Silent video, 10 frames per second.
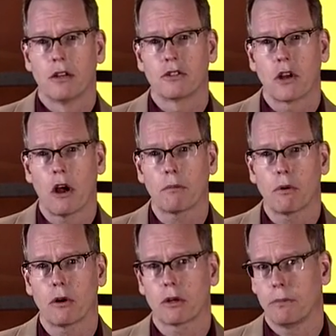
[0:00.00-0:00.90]

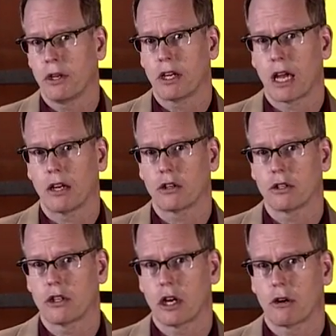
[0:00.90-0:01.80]
songbird
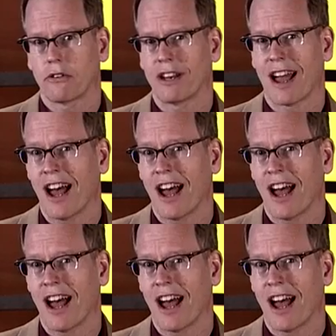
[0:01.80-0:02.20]
communication shares an